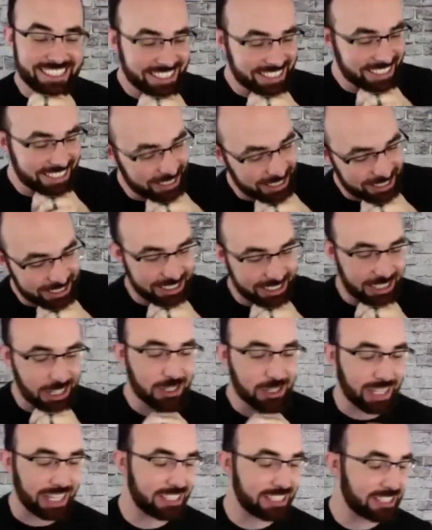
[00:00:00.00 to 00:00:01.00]
Absolutely. It's oh,
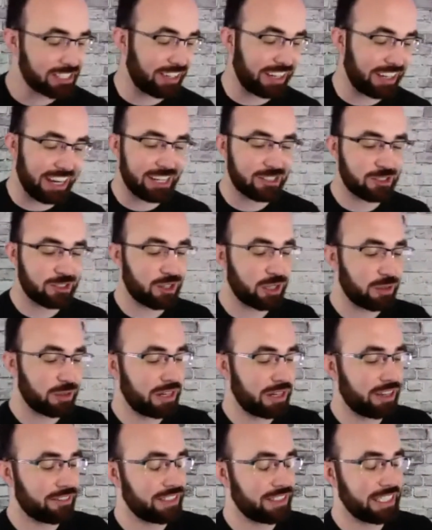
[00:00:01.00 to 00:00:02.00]
awesome. Sorry. I totally
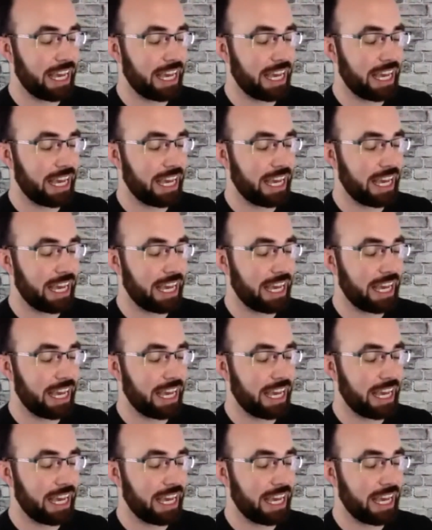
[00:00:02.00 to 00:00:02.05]
went off on